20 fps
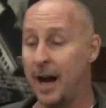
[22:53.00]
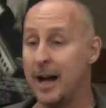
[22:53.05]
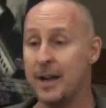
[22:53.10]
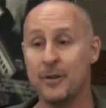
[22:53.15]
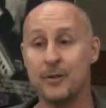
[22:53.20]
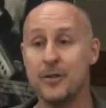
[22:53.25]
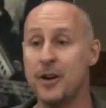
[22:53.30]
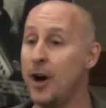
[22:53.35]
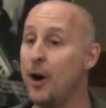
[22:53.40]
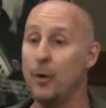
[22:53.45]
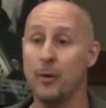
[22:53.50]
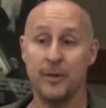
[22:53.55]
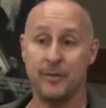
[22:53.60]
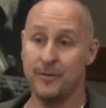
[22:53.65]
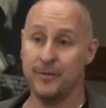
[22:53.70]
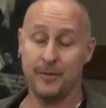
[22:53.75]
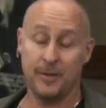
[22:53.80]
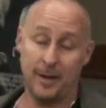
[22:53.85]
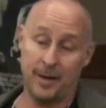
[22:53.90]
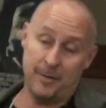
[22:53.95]
I don't know.
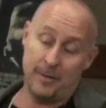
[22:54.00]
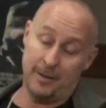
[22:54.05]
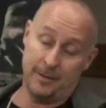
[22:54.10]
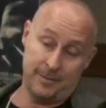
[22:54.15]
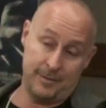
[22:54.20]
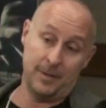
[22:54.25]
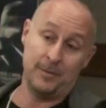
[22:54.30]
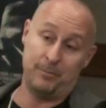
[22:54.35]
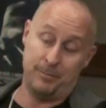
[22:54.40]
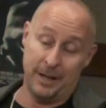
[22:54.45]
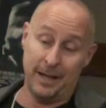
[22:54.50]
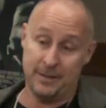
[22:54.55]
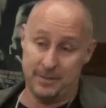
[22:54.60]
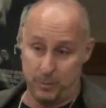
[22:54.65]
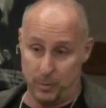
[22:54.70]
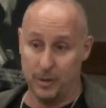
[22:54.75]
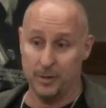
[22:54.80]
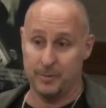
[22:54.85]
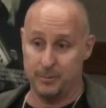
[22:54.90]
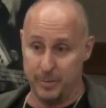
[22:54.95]

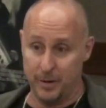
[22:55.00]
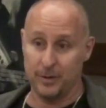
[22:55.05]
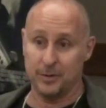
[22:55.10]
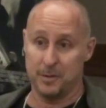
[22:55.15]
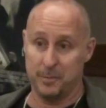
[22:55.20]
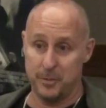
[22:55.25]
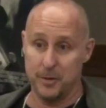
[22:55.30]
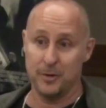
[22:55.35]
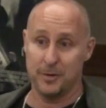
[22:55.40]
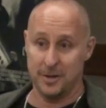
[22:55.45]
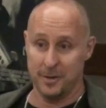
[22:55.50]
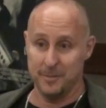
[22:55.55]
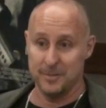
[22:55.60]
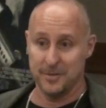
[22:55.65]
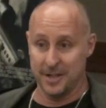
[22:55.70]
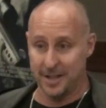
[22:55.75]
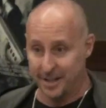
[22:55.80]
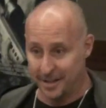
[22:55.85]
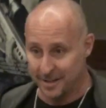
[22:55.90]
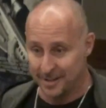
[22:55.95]
That's where Bill Dubuque
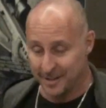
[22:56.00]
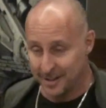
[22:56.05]
comes in.